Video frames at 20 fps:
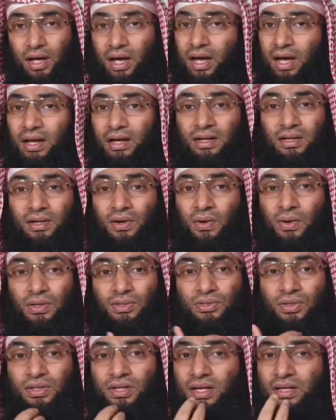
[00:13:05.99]
And
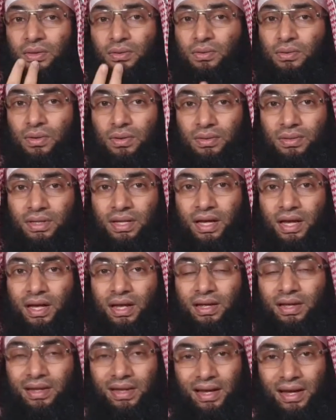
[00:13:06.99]
also they did not,
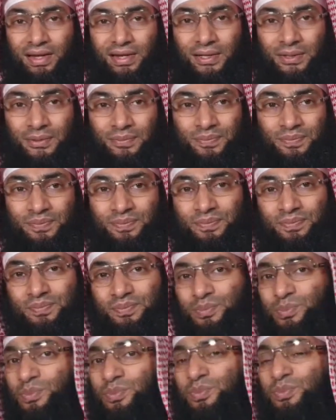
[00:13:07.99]
yani,
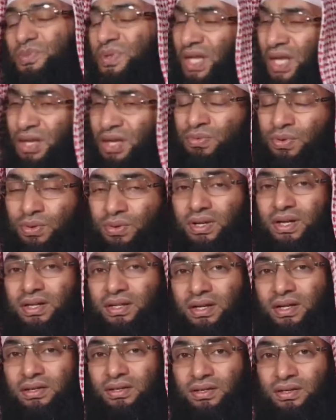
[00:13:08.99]
if you
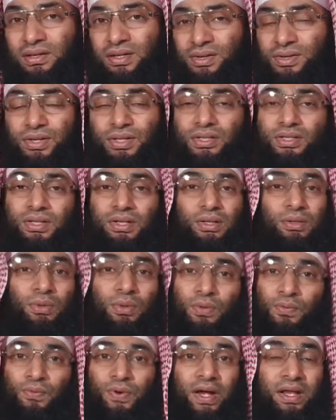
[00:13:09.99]
read their history, you
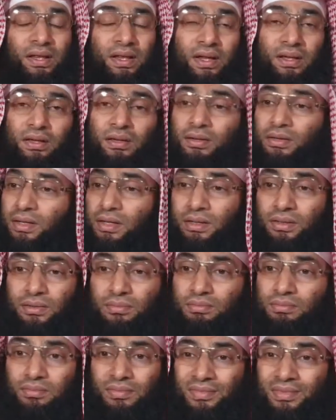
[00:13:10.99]
will find that
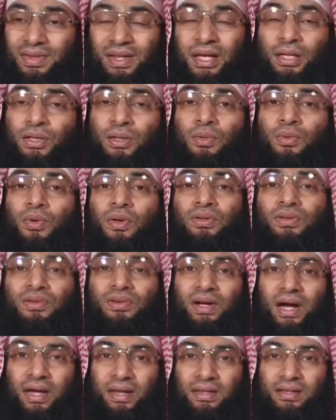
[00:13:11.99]
they did
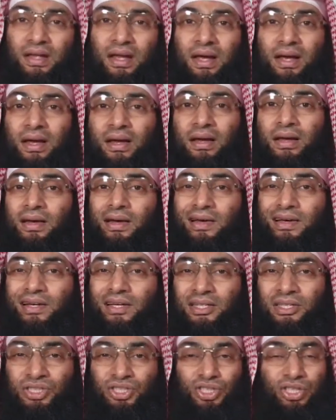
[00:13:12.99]
not write the
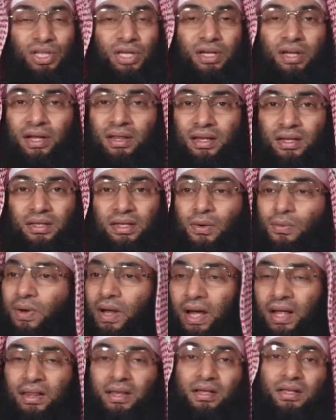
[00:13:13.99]
Injil and the
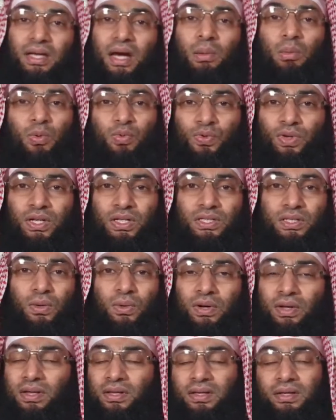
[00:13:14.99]
Torah at the time of Isa
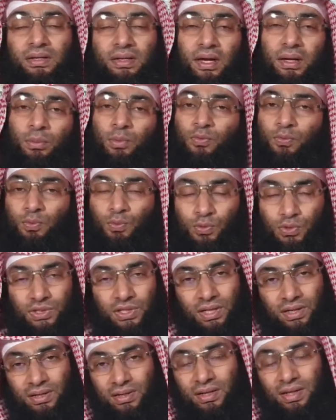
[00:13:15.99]
or at the time of
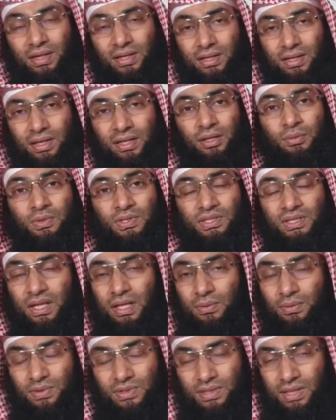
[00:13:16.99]
Musa, alayhi
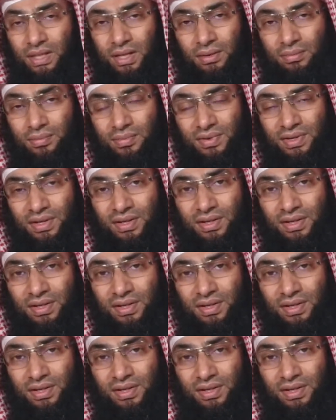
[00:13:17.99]
salatu wasalam.